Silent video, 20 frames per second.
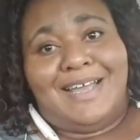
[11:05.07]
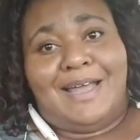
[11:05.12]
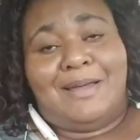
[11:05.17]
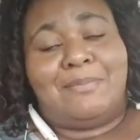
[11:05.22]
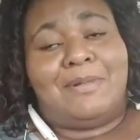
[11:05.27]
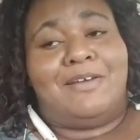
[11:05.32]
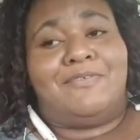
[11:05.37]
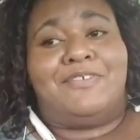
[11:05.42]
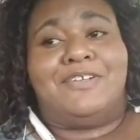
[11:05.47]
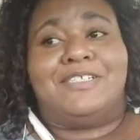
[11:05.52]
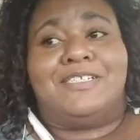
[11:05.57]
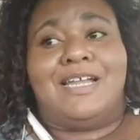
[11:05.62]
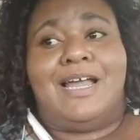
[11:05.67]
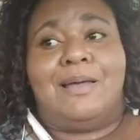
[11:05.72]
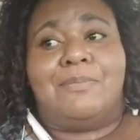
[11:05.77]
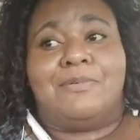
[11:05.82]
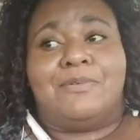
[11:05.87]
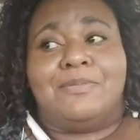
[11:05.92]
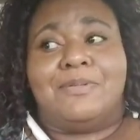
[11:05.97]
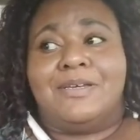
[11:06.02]
I'm not finna
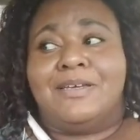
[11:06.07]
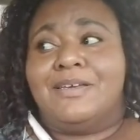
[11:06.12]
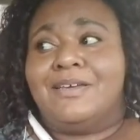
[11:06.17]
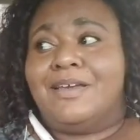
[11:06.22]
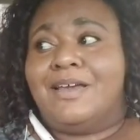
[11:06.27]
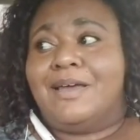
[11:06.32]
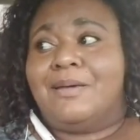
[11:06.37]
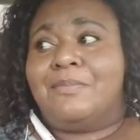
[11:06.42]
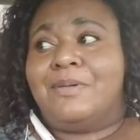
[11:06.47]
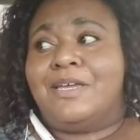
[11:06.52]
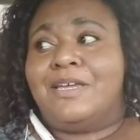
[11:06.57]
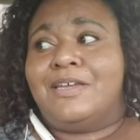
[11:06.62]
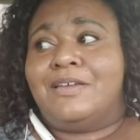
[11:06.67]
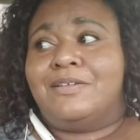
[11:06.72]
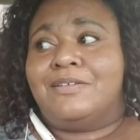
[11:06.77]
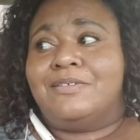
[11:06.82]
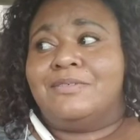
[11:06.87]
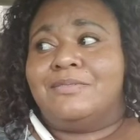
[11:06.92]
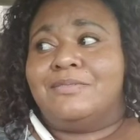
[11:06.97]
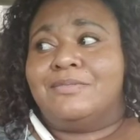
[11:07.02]
stop him. I
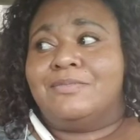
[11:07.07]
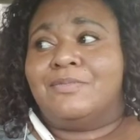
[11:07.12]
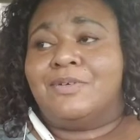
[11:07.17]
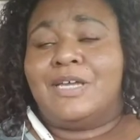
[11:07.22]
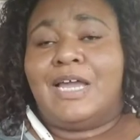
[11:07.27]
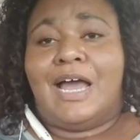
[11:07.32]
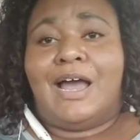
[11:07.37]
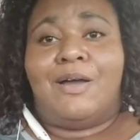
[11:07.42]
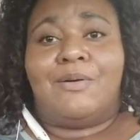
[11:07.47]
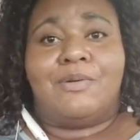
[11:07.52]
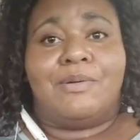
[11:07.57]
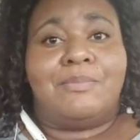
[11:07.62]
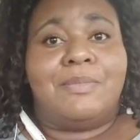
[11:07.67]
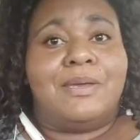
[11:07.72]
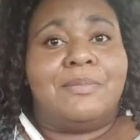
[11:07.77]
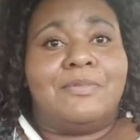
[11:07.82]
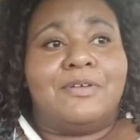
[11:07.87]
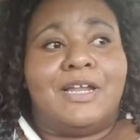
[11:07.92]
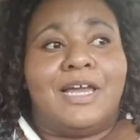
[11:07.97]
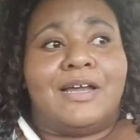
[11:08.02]
mean, we all
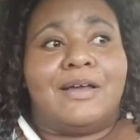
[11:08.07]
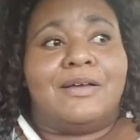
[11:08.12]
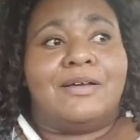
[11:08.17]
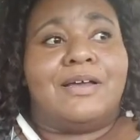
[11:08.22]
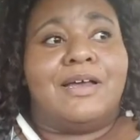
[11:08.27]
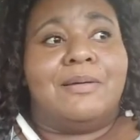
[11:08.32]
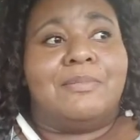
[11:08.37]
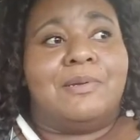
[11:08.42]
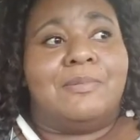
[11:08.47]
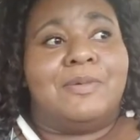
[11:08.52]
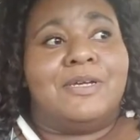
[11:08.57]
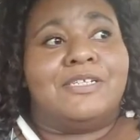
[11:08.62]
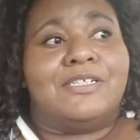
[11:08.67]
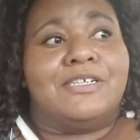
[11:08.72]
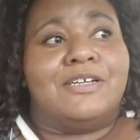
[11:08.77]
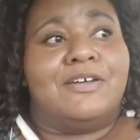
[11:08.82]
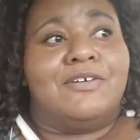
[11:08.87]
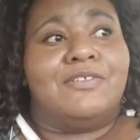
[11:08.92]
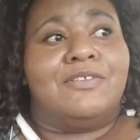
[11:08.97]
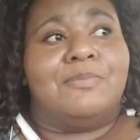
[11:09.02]
remember like a couple of months
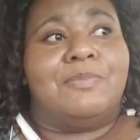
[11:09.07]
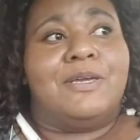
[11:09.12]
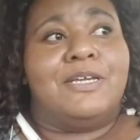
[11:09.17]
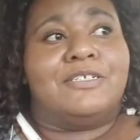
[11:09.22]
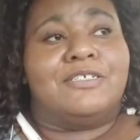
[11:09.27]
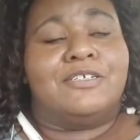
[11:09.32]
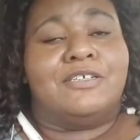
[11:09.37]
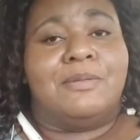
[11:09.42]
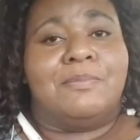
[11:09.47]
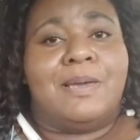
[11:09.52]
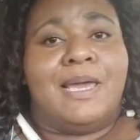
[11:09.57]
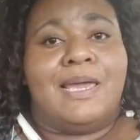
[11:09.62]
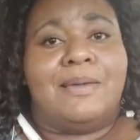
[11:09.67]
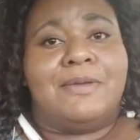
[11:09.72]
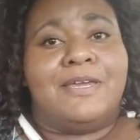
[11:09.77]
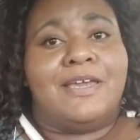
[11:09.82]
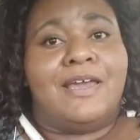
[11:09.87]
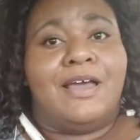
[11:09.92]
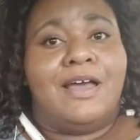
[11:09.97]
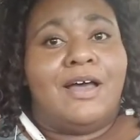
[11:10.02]
ago, the picture of the
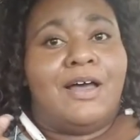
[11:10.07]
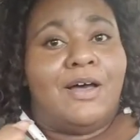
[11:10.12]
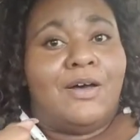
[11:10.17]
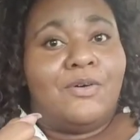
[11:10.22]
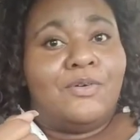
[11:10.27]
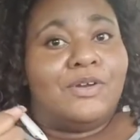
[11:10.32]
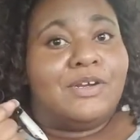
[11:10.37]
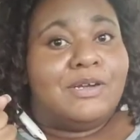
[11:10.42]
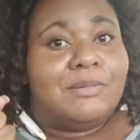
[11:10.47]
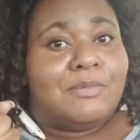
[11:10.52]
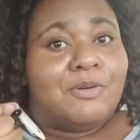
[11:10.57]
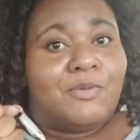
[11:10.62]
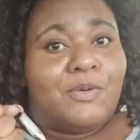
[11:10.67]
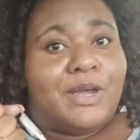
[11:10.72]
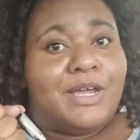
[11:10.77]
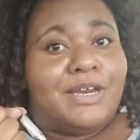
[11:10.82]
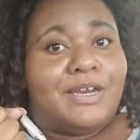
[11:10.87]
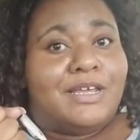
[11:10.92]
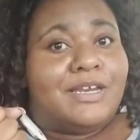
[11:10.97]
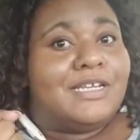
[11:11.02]
baby holding the
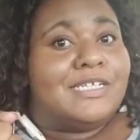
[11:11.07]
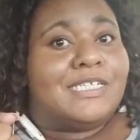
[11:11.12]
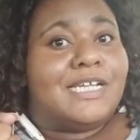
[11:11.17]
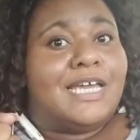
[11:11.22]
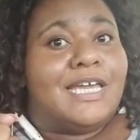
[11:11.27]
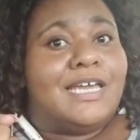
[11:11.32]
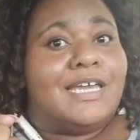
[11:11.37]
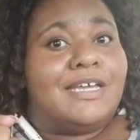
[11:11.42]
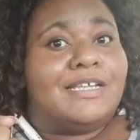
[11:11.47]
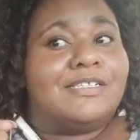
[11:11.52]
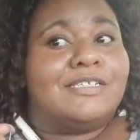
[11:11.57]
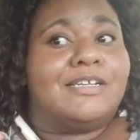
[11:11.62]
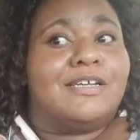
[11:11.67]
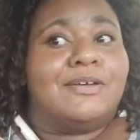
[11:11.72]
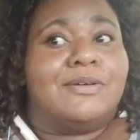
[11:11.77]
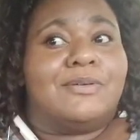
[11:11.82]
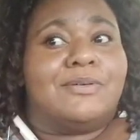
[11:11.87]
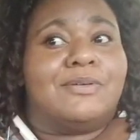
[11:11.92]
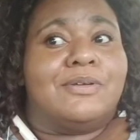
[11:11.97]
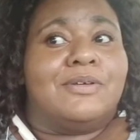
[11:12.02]
Mirena in his hand.
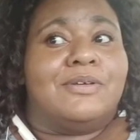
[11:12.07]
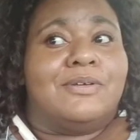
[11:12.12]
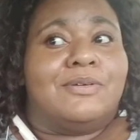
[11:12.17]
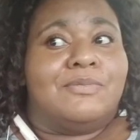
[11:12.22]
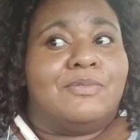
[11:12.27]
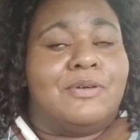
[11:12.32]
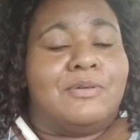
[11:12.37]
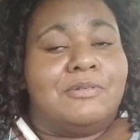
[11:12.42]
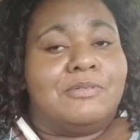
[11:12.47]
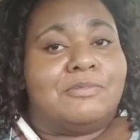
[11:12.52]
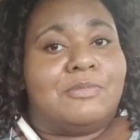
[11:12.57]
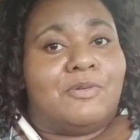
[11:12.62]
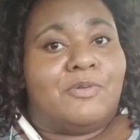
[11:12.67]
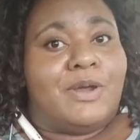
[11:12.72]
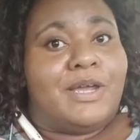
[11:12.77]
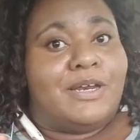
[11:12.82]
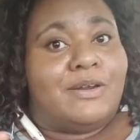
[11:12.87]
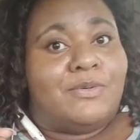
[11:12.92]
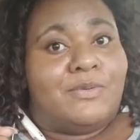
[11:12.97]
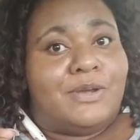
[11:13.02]
So what was
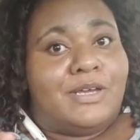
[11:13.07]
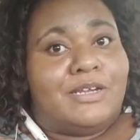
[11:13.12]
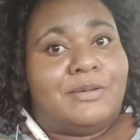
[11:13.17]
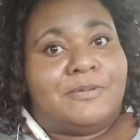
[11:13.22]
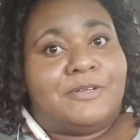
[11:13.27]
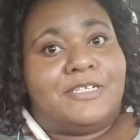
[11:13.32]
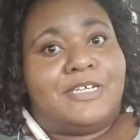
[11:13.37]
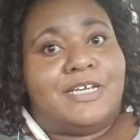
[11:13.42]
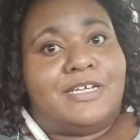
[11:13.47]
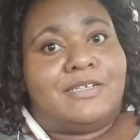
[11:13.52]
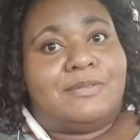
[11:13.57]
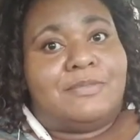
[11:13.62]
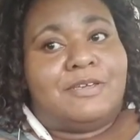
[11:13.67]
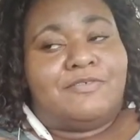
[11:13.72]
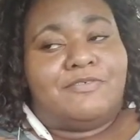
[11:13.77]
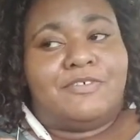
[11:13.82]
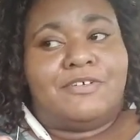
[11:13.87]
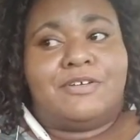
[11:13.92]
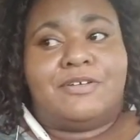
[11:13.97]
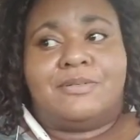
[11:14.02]
Mirena really protecting me
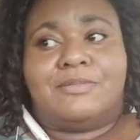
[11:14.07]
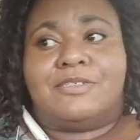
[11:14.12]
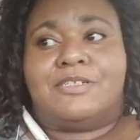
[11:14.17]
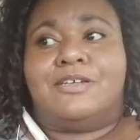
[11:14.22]
from?